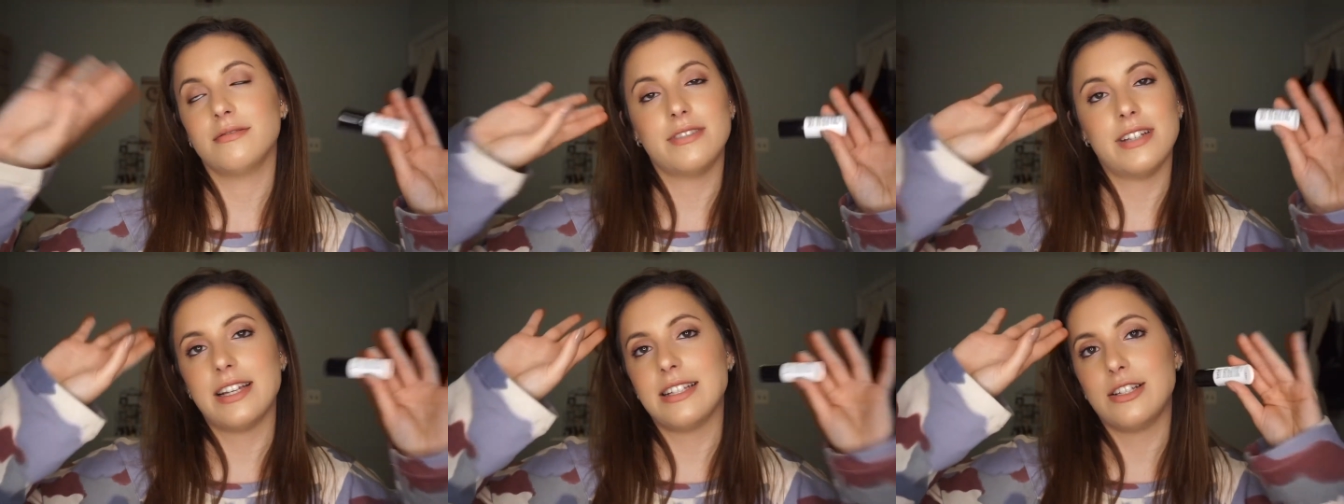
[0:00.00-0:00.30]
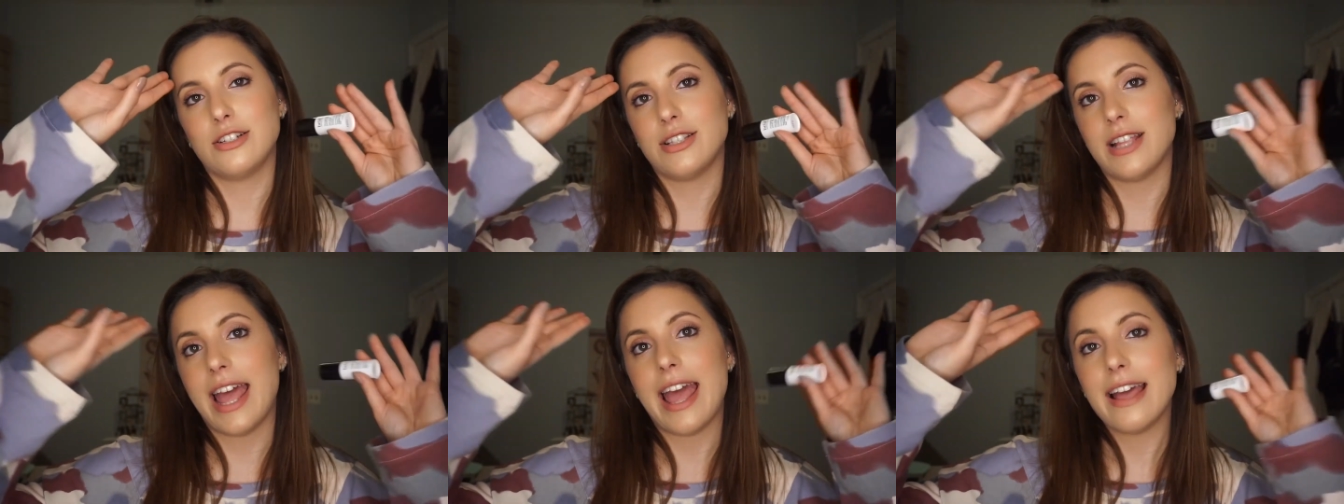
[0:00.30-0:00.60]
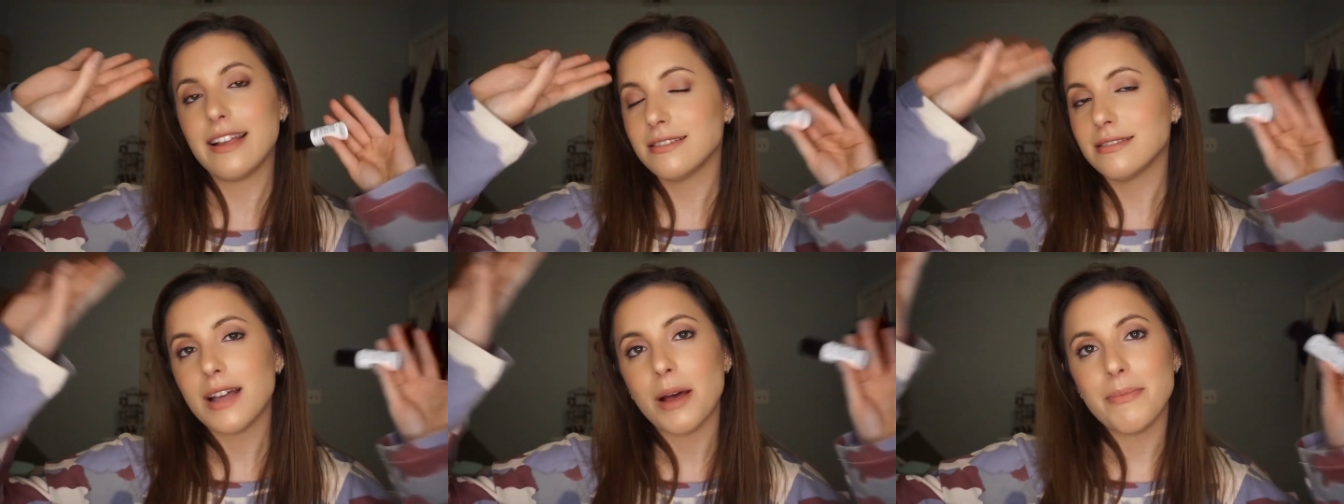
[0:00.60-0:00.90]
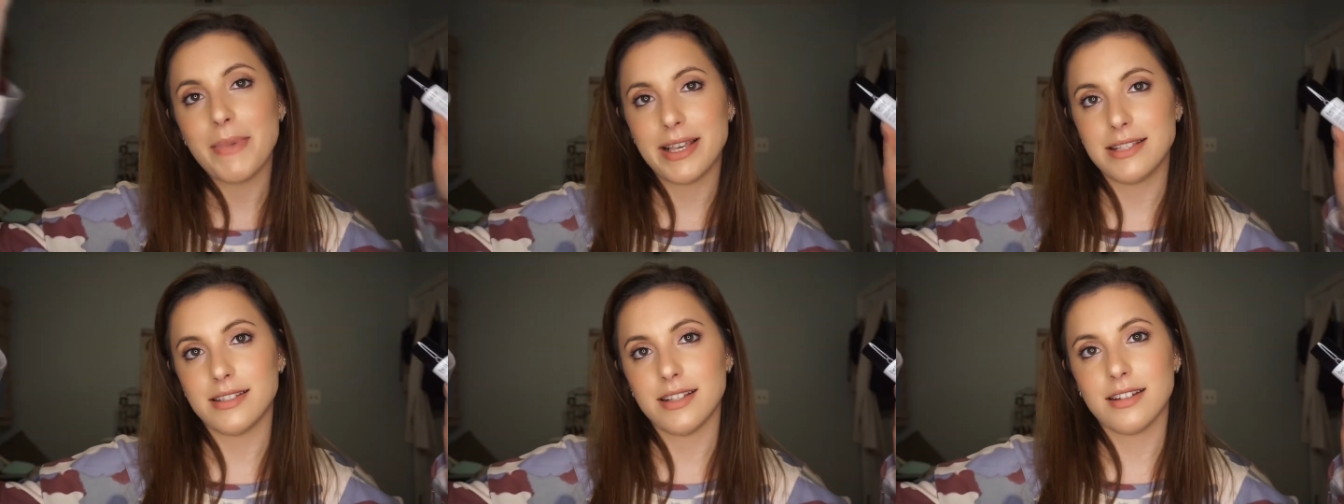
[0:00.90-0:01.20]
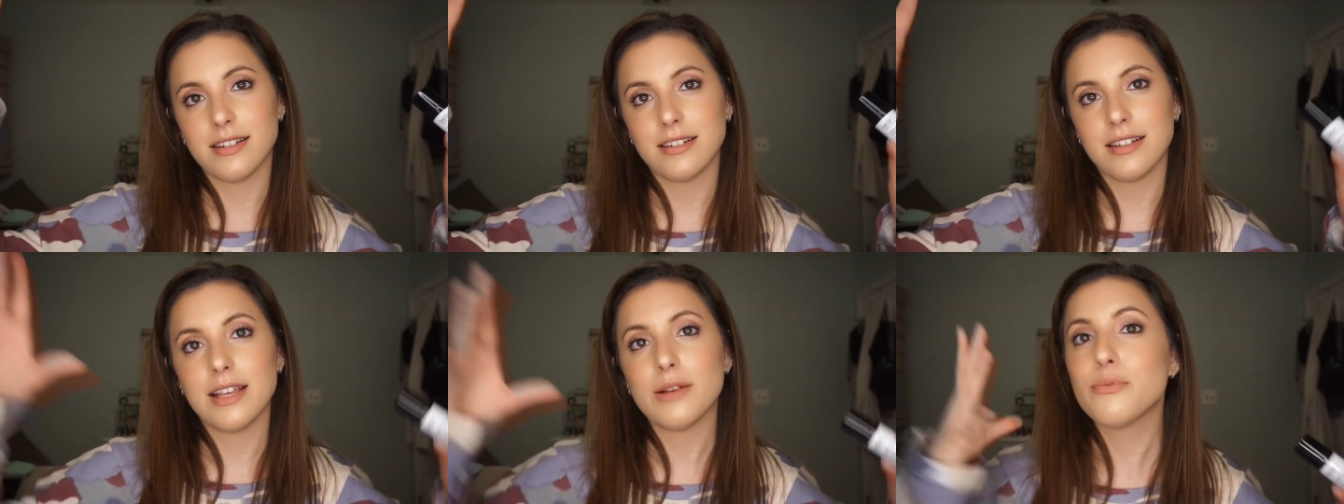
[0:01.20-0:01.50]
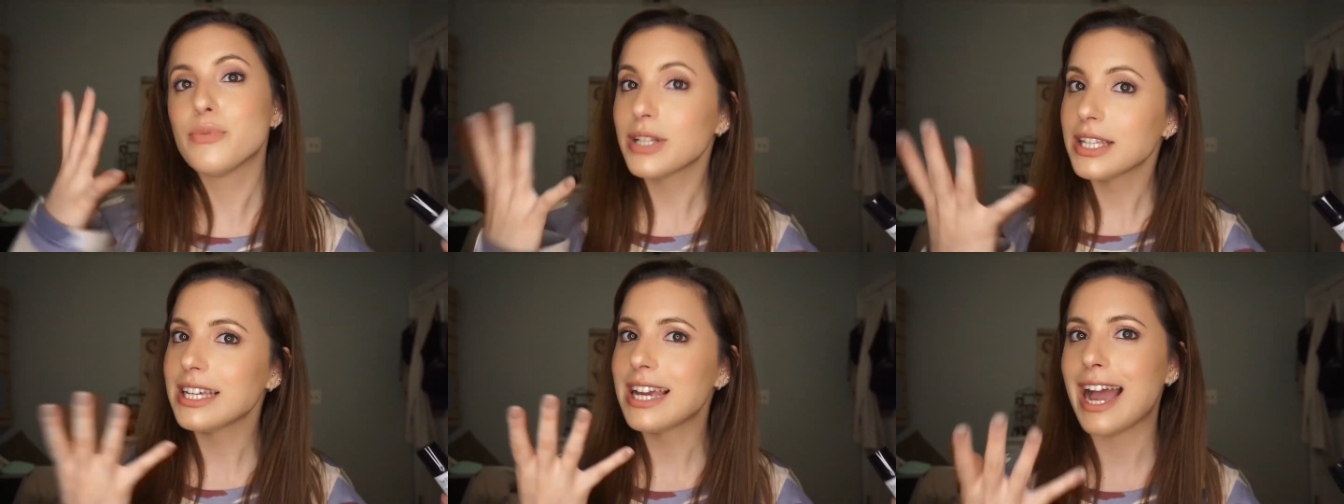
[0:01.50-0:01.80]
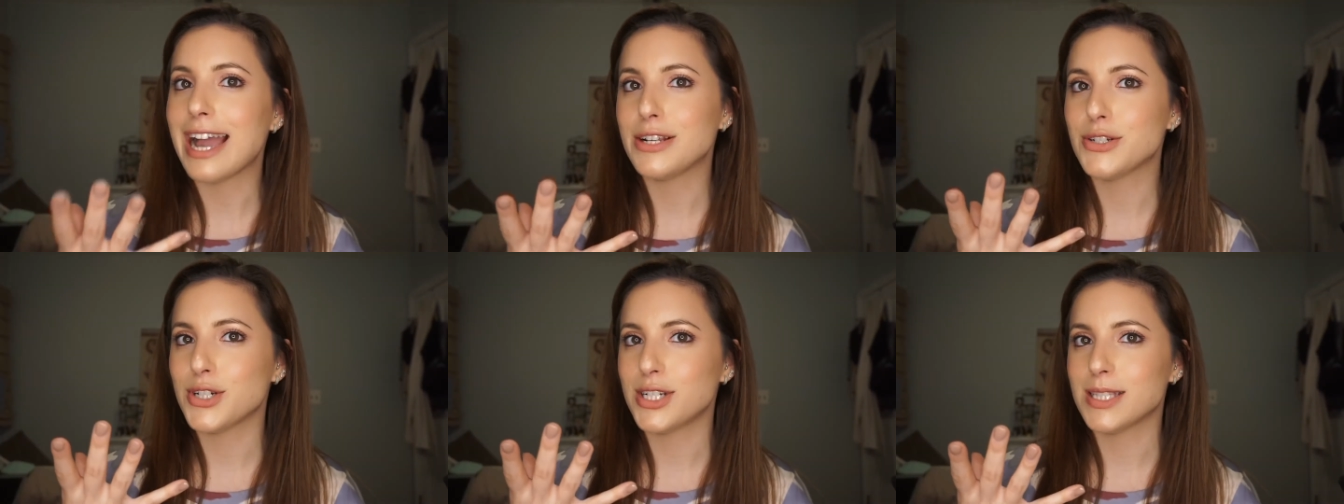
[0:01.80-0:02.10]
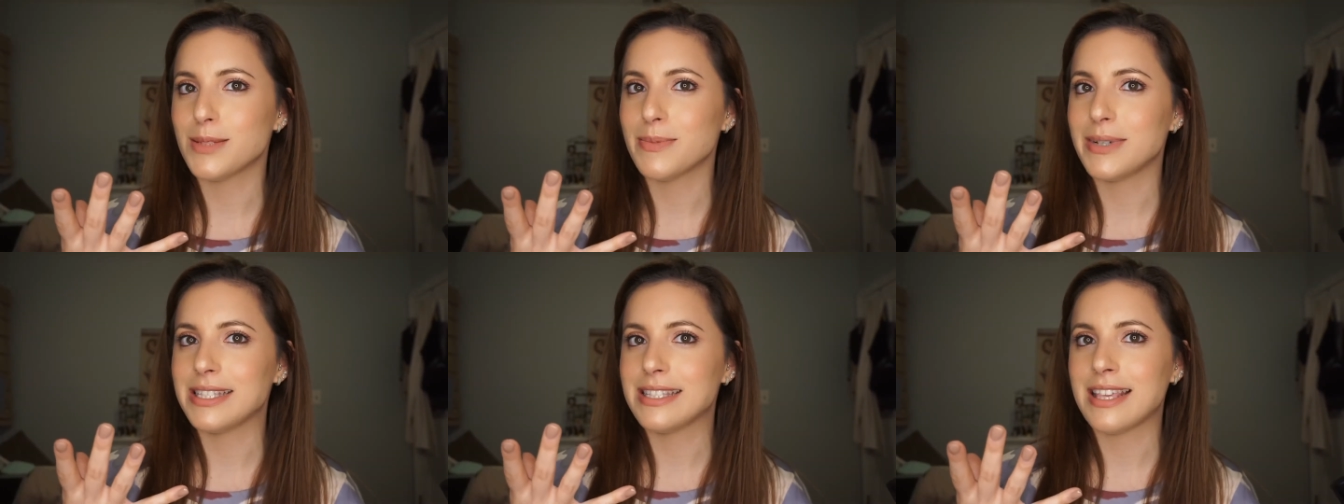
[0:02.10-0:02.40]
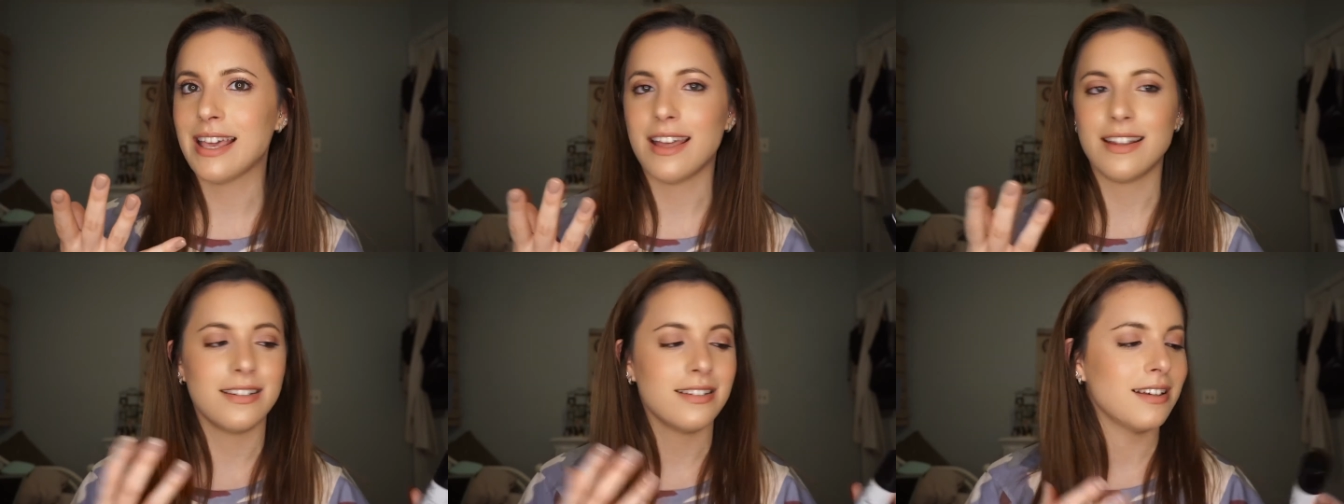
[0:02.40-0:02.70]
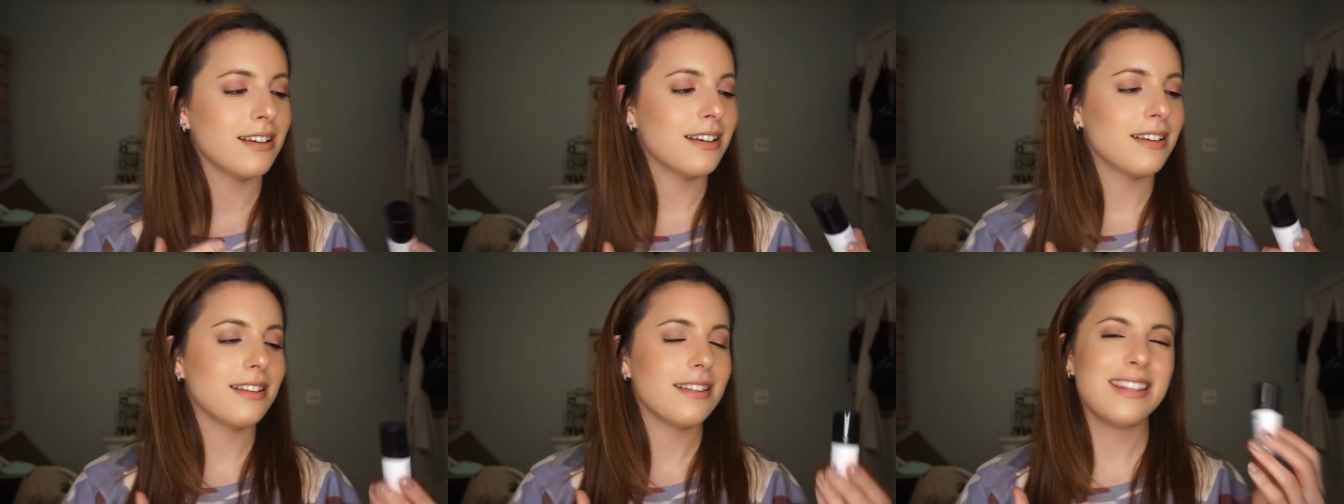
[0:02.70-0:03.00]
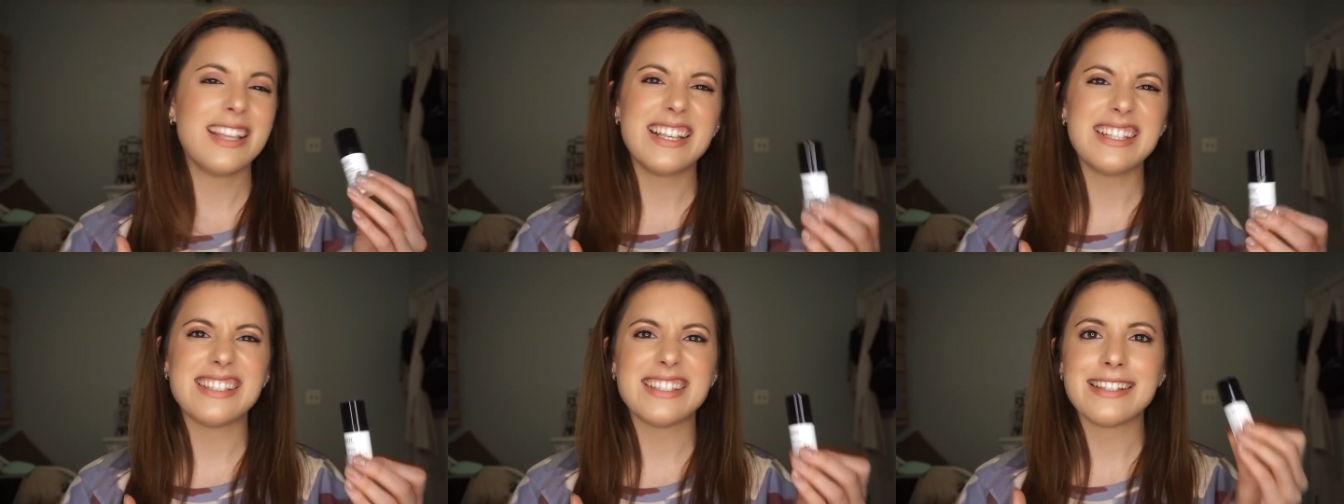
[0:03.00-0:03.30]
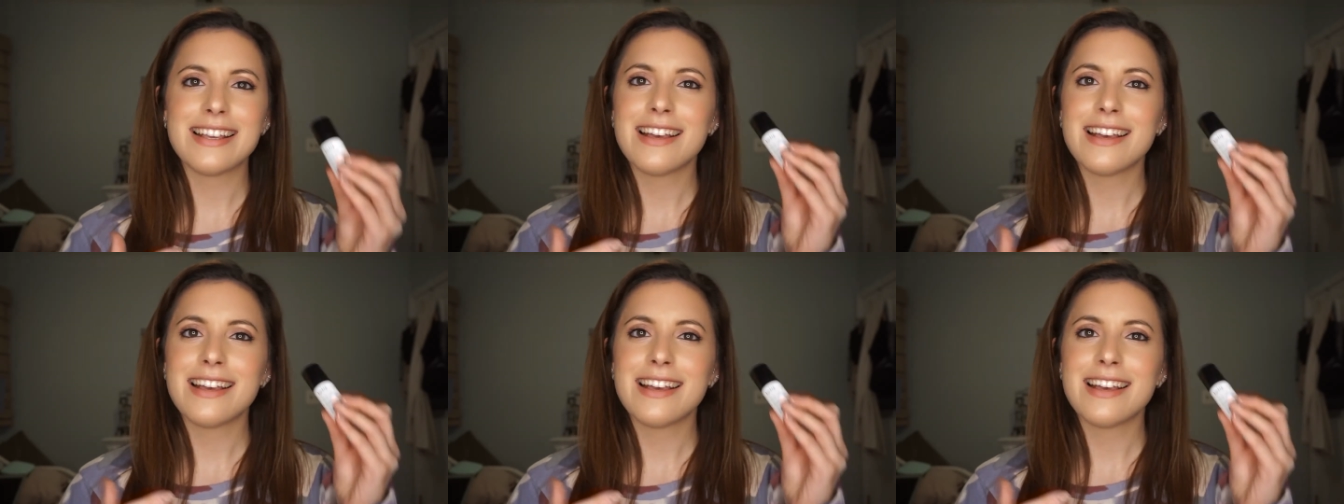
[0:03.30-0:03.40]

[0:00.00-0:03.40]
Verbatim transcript: It's just amazing. It really hydrates my skin. This,